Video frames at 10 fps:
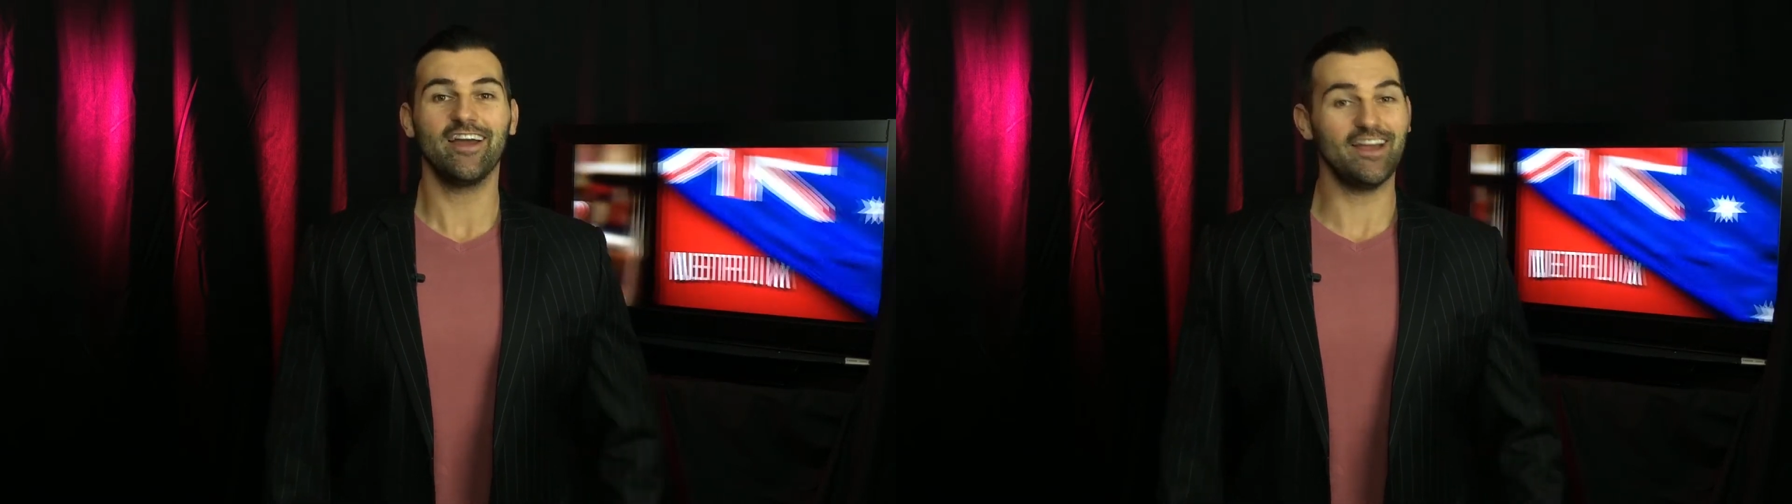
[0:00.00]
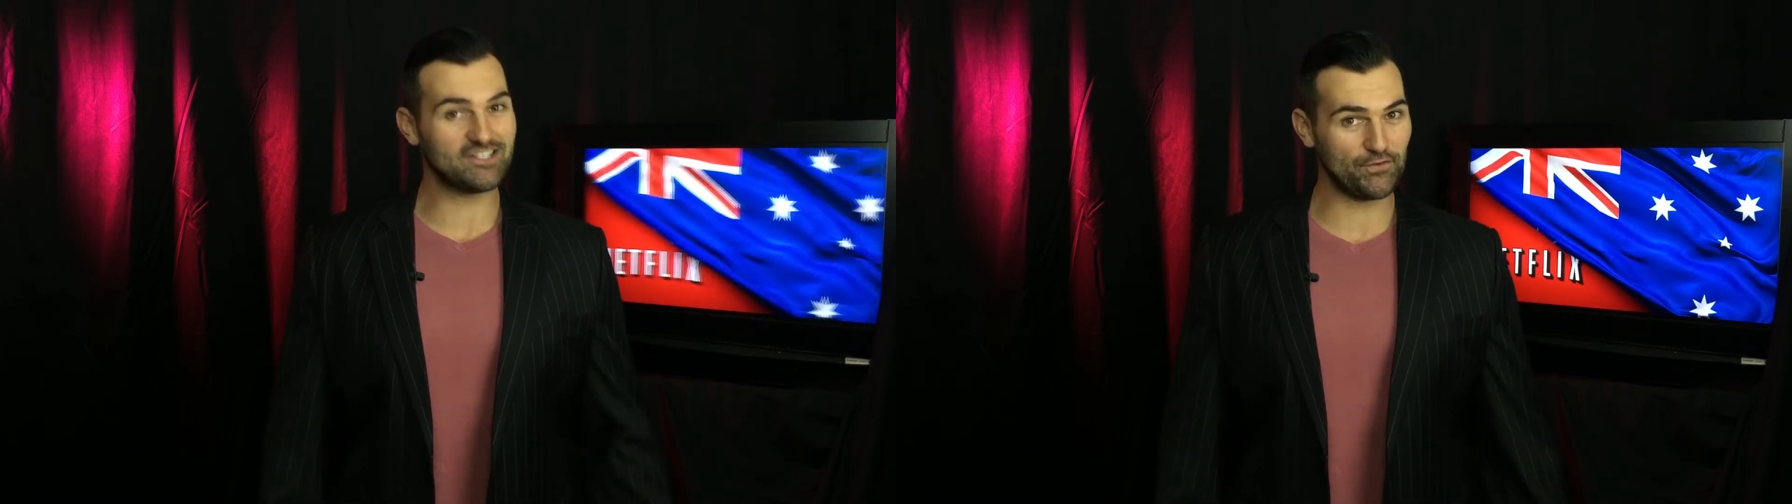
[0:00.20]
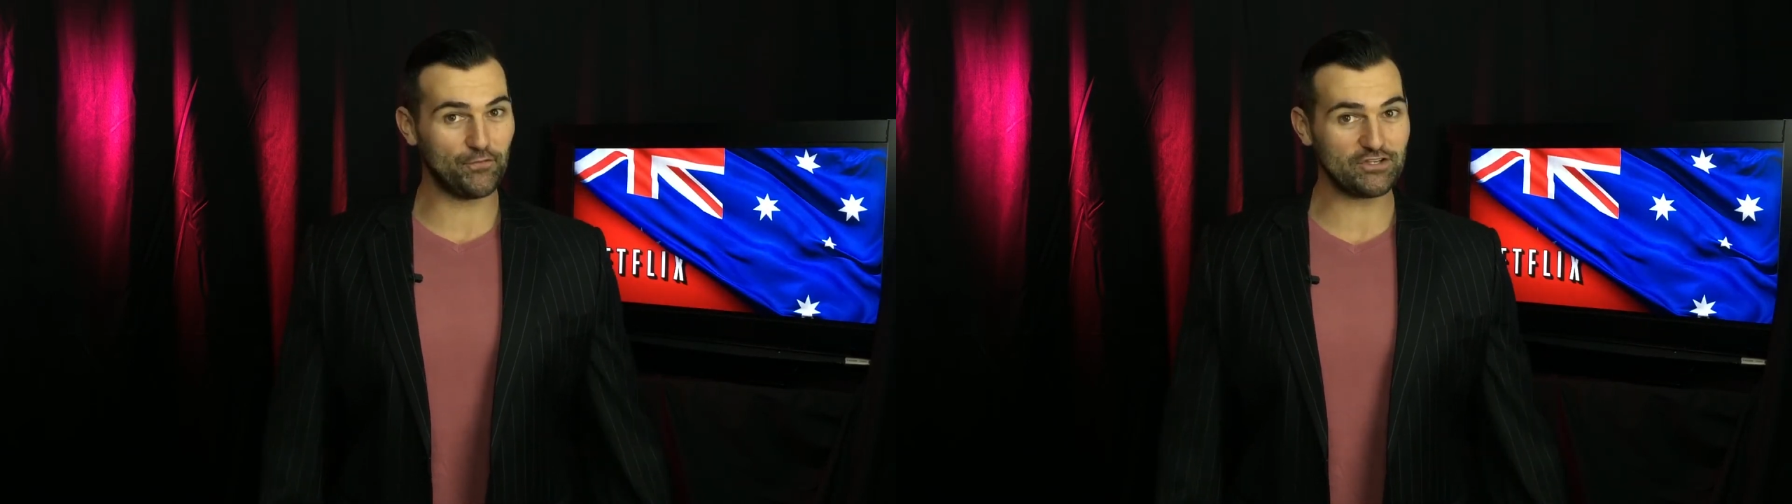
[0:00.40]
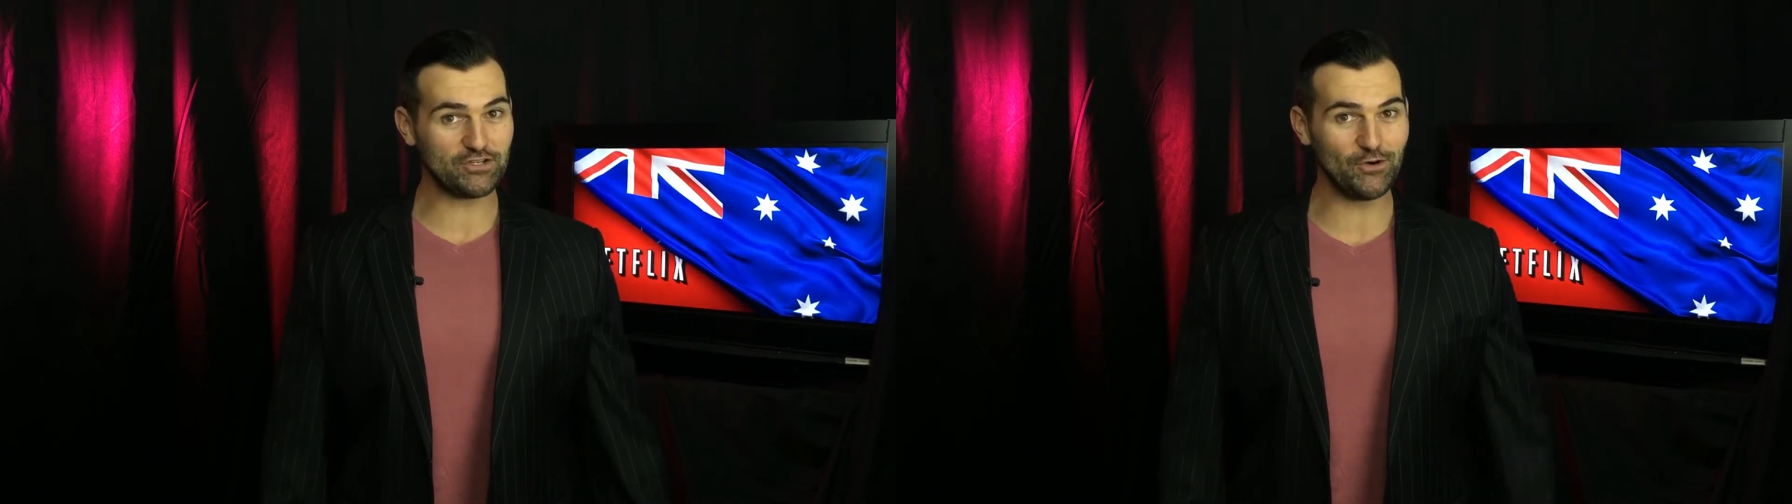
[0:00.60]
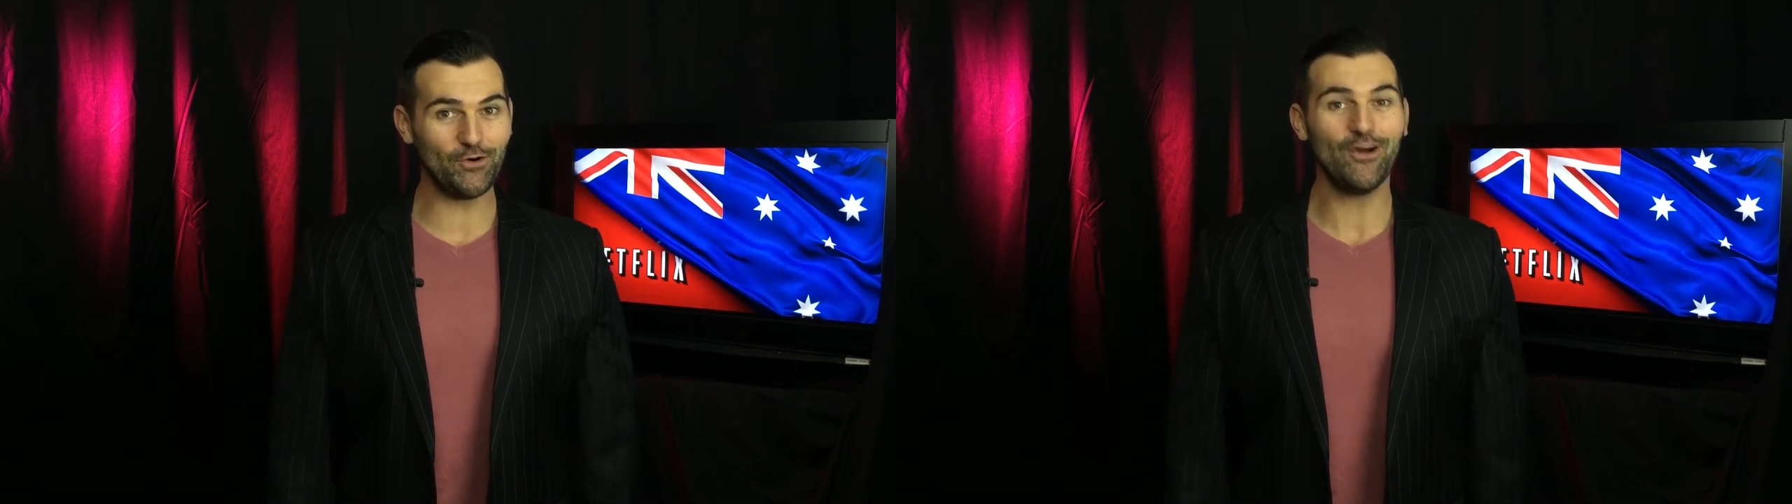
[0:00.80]
It's
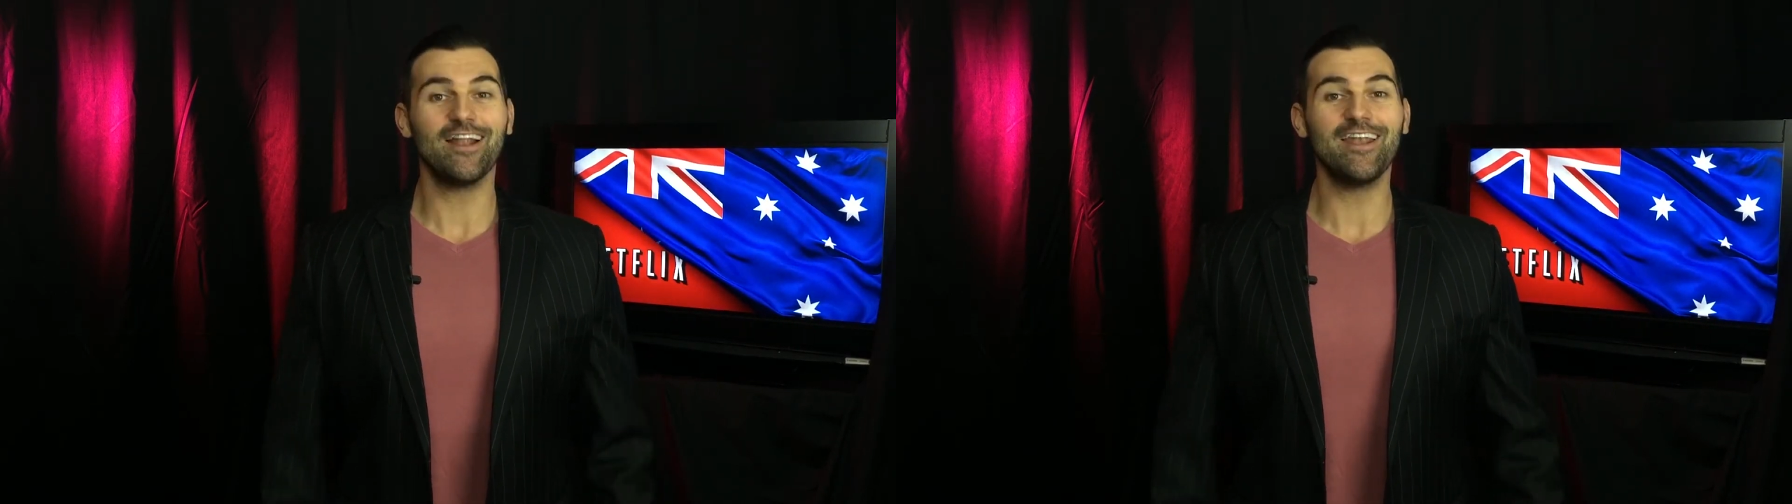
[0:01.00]
official,